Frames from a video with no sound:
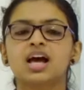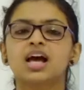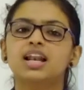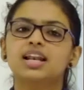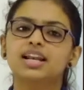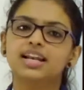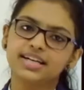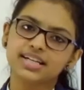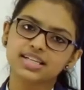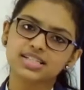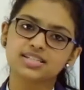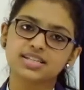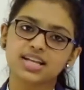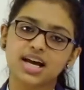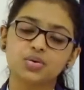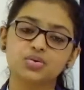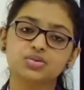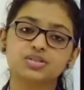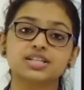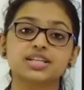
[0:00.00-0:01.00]
Let us
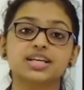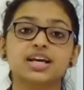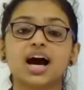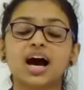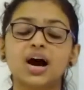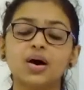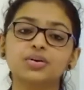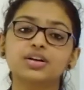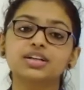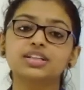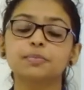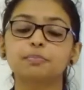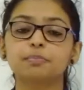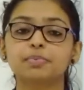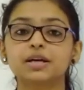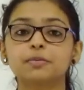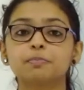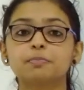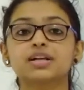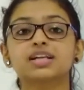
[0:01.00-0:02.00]
now see how did the
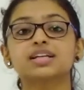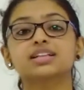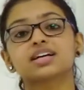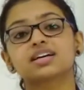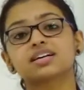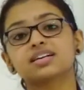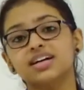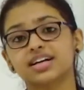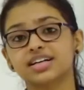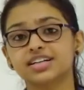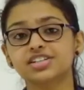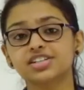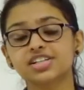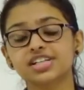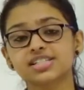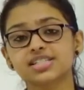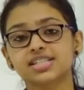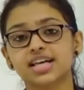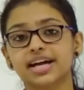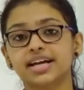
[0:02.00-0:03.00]
people in the
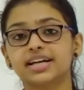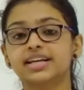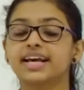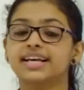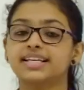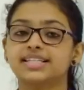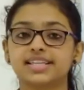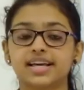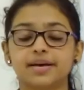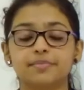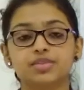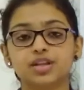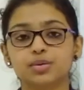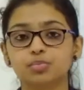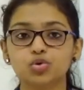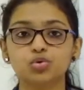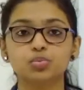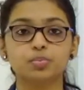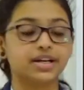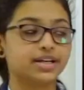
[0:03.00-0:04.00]
countryside accept the
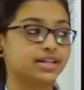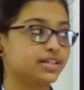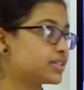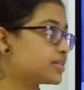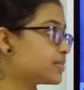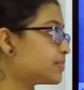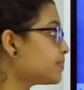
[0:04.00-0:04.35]
movement.